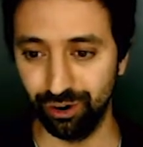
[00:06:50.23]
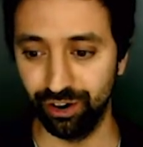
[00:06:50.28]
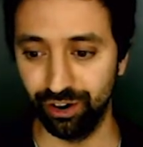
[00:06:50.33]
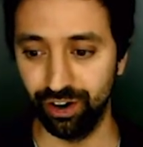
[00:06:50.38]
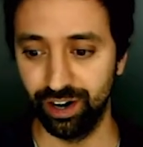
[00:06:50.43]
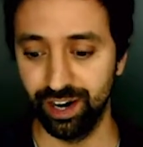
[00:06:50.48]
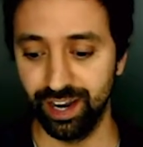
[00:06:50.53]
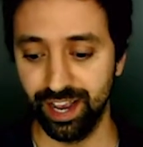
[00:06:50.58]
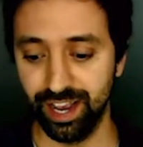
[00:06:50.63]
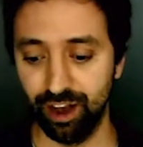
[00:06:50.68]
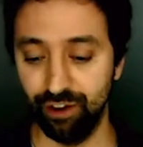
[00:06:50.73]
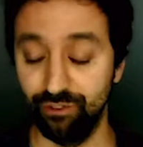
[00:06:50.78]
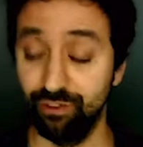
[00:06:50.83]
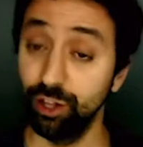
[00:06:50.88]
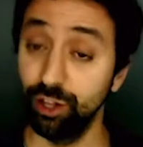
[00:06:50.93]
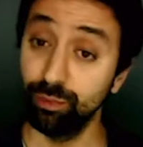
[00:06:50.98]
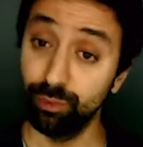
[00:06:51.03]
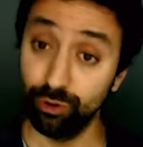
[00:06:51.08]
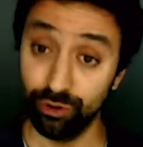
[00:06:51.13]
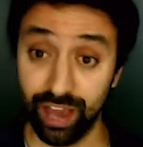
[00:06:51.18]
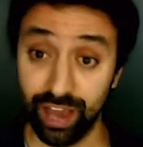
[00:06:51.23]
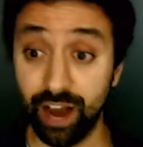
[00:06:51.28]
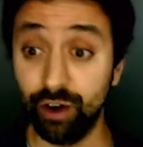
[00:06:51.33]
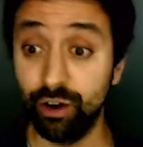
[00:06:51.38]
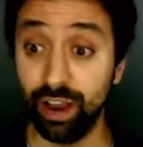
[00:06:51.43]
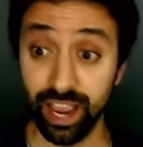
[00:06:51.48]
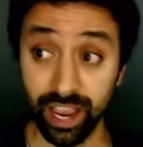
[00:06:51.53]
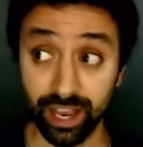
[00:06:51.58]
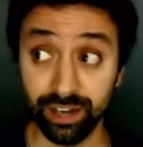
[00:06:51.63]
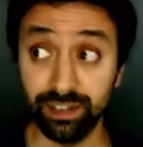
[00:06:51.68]
available now and
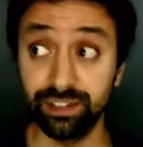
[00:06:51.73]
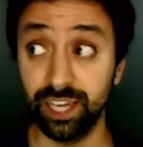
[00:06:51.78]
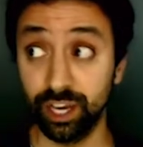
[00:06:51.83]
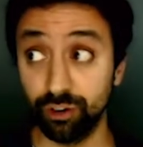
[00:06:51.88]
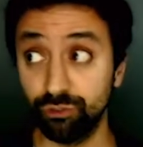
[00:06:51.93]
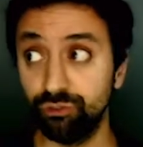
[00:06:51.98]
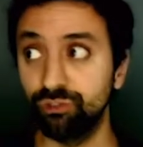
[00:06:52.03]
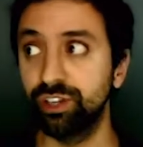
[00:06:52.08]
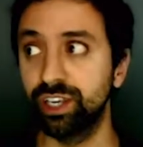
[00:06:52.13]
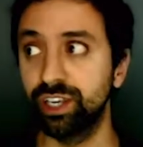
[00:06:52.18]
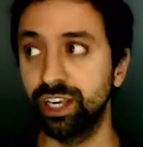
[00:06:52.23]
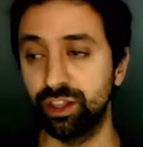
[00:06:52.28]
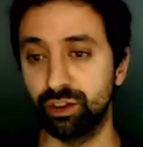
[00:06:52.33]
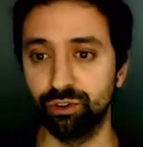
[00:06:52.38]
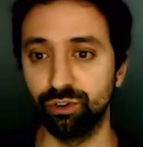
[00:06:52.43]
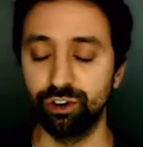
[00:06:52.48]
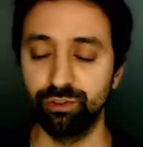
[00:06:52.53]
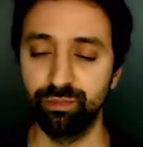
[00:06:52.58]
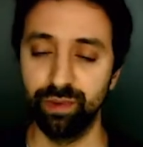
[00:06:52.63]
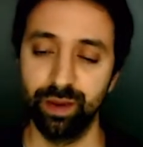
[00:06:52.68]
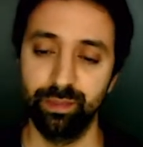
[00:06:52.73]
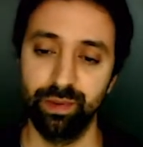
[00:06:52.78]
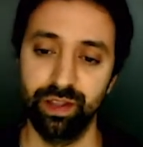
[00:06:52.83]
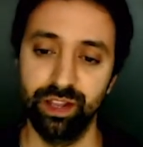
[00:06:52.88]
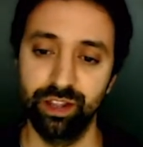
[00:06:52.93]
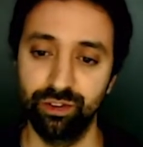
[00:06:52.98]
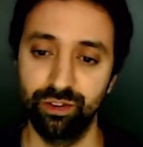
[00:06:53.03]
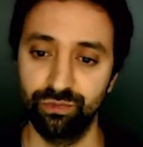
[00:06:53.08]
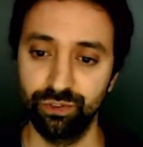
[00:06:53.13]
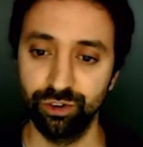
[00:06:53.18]
definitely in the roadmap and in the
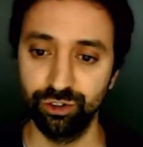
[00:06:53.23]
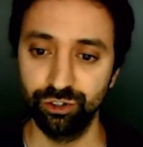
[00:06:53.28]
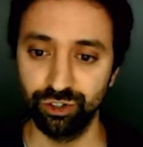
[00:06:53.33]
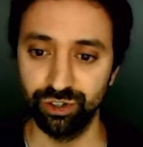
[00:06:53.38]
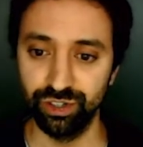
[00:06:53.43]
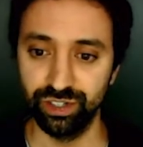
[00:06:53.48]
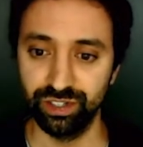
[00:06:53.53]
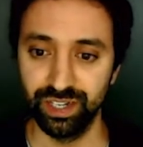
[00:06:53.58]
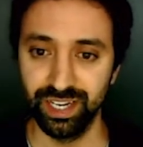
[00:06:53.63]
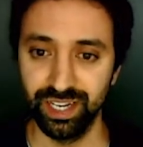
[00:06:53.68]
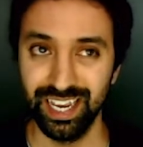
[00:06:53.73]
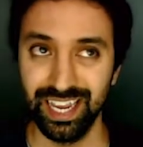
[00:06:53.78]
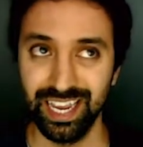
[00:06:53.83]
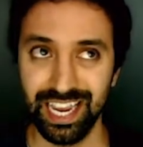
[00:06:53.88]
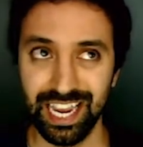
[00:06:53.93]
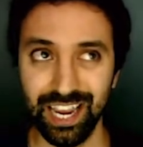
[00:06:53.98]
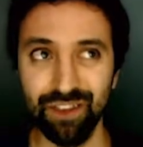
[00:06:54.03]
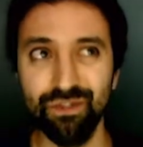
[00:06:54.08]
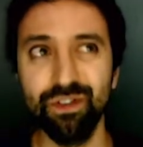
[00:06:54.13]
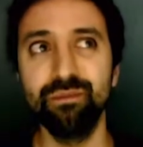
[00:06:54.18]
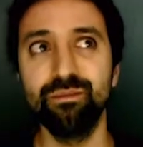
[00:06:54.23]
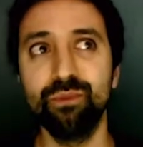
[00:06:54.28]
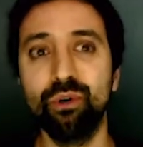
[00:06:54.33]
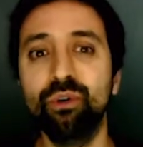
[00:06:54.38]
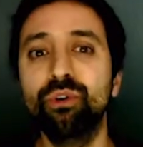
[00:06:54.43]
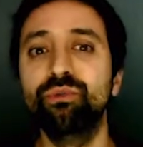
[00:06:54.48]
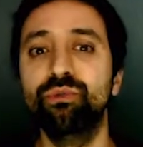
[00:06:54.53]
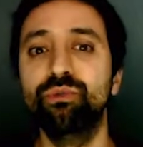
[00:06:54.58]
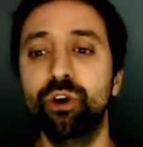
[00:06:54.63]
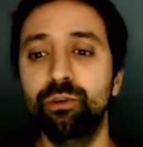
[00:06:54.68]
future is even more
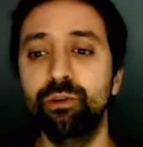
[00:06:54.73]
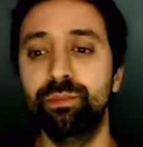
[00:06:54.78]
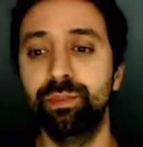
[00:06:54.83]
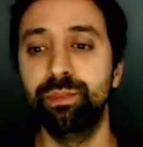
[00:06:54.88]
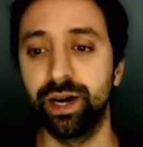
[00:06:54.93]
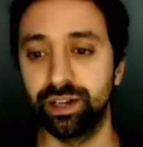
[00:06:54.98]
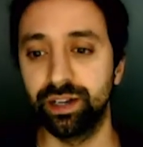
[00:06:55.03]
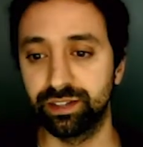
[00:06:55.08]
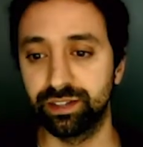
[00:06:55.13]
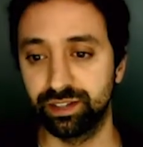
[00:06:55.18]
robust